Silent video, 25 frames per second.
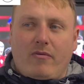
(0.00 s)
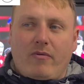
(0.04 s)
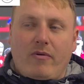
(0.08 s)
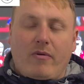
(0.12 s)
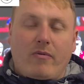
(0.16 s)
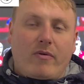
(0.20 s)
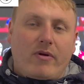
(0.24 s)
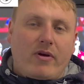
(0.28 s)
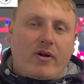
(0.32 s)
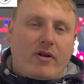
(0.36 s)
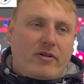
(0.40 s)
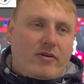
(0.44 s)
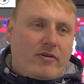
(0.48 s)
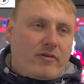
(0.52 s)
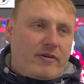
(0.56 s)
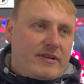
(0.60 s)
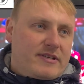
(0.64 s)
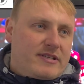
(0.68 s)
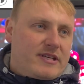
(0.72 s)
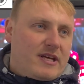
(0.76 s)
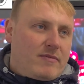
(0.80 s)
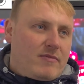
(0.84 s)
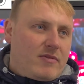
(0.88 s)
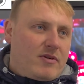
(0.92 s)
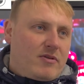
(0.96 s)
only
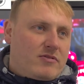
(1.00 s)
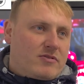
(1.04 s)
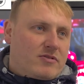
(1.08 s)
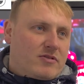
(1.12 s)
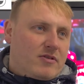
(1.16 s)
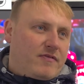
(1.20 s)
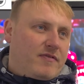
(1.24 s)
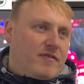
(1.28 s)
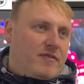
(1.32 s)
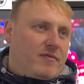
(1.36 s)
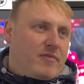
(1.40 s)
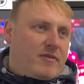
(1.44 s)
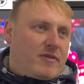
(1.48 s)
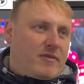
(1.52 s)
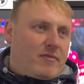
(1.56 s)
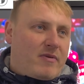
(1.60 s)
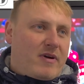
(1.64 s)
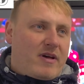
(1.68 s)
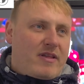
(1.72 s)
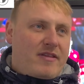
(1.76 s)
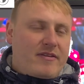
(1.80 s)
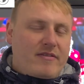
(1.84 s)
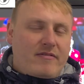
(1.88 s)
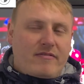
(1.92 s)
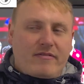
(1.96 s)
team who suffered with the
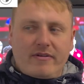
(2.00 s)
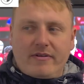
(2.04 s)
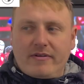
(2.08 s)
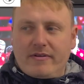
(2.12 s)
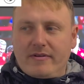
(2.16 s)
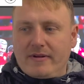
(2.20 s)
weather,